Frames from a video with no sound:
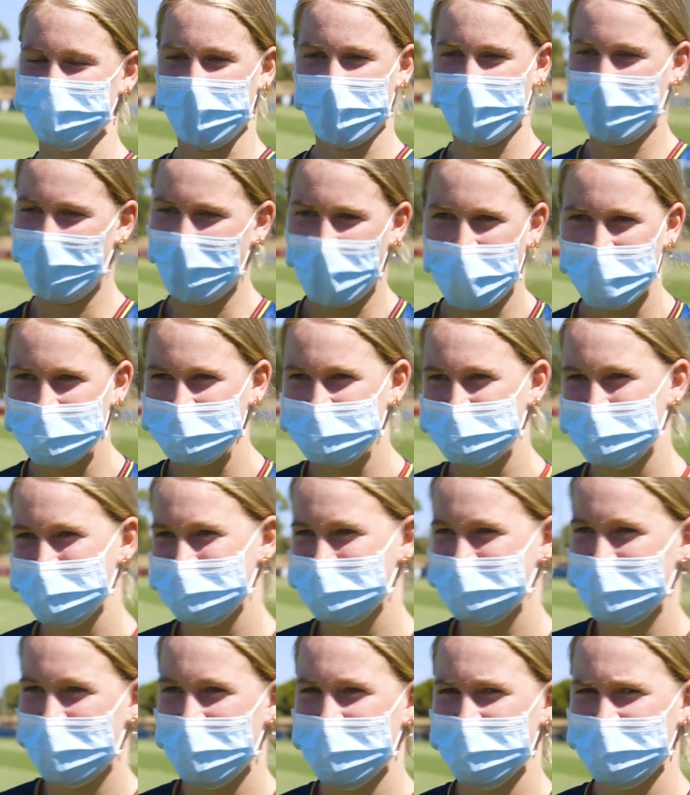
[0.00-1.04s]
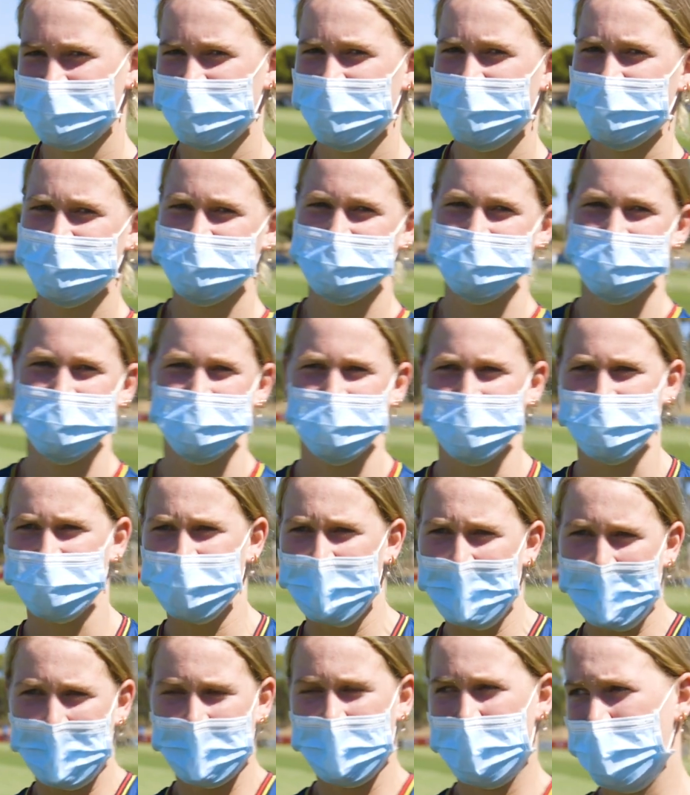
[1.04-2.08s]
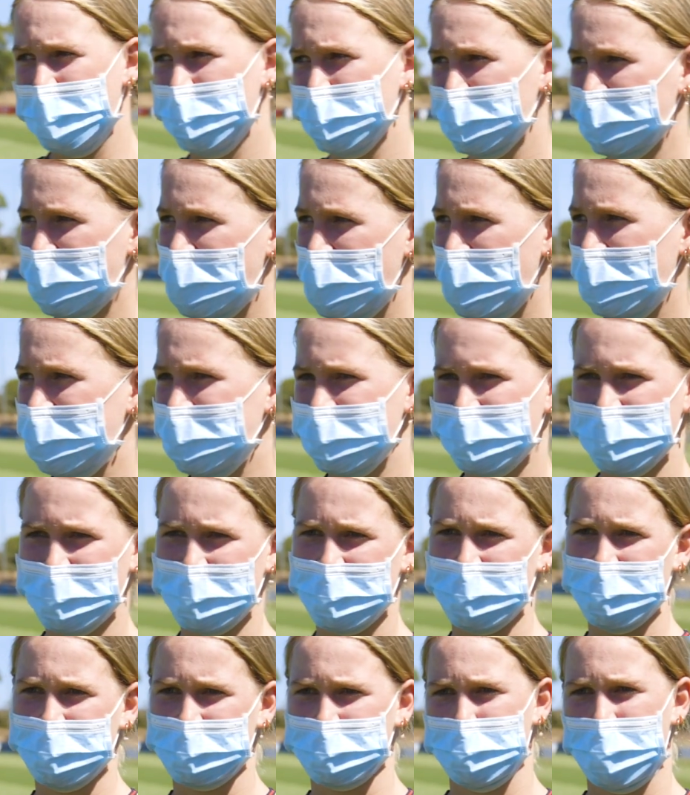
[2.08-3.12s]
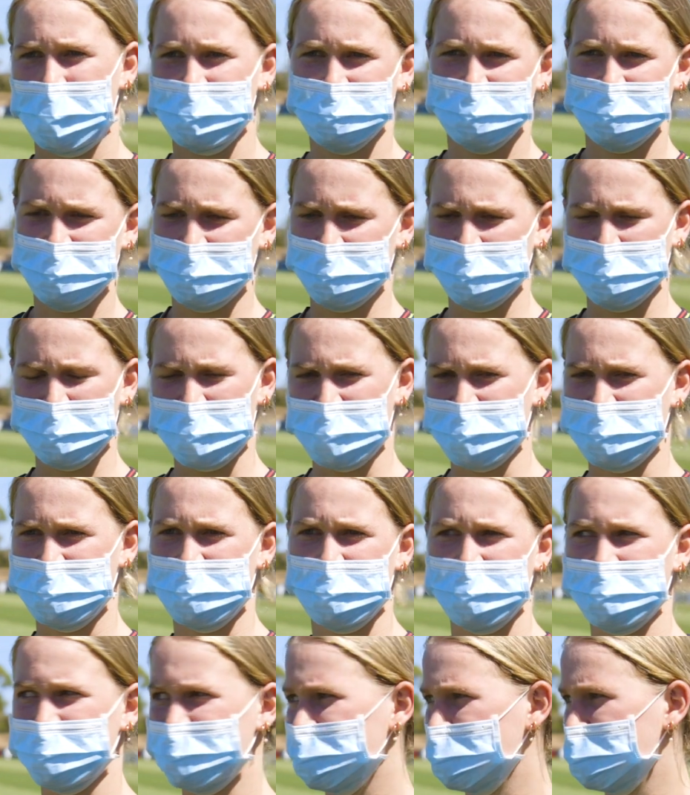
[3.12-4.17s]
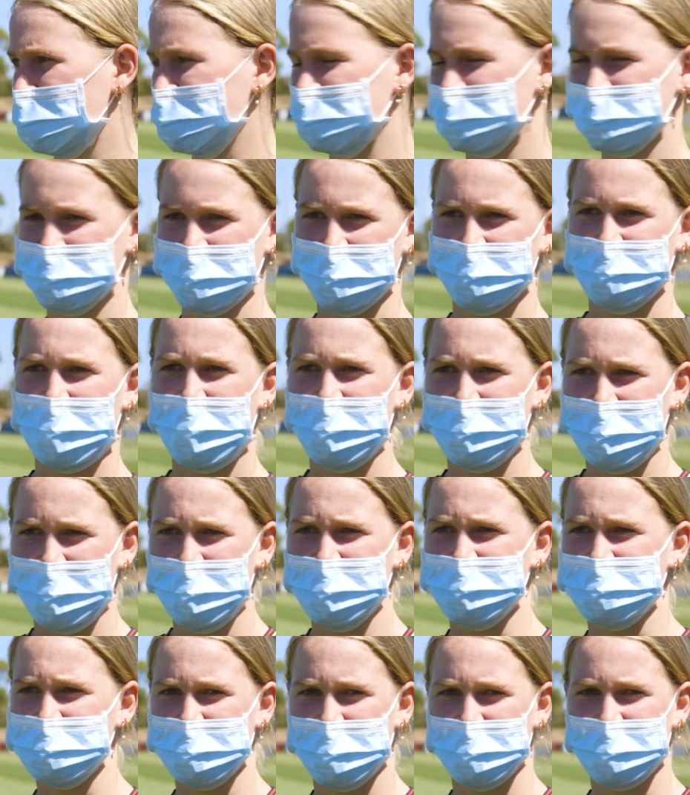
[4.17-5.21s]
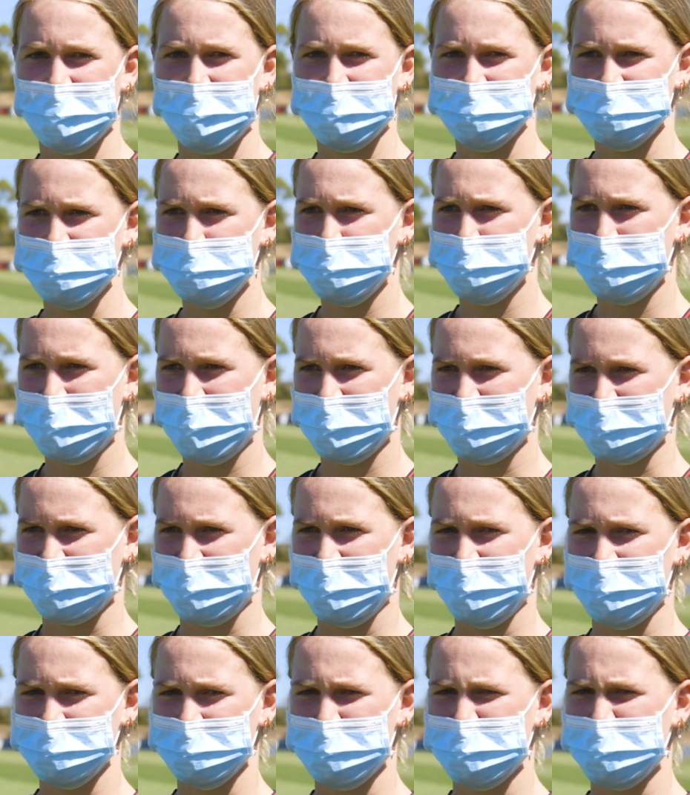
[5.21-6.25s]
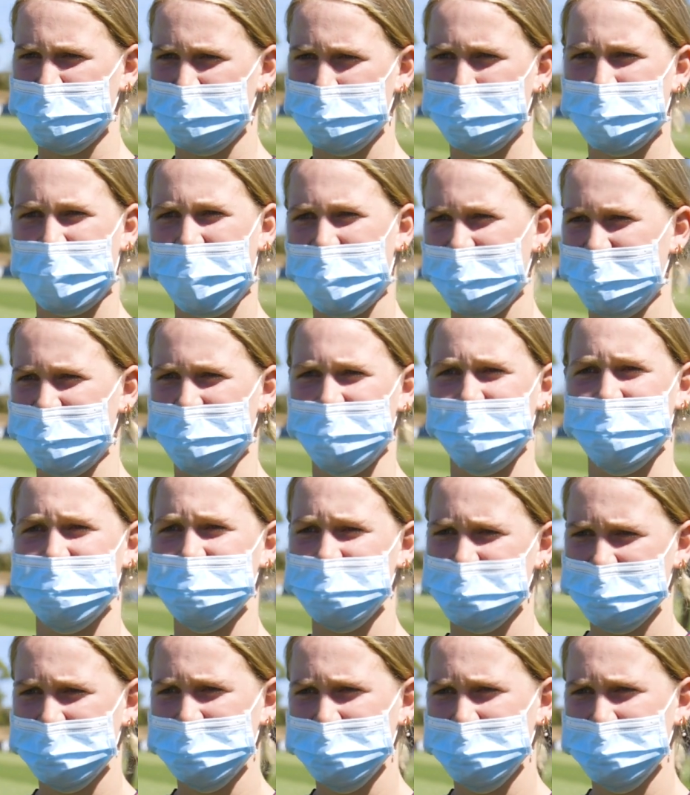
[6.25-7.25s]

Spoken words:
Oh, 100%. The girls knew. We have the capacity to win, and we just showed that then. So, yeah, super proud of the girls. We knew we had it in us.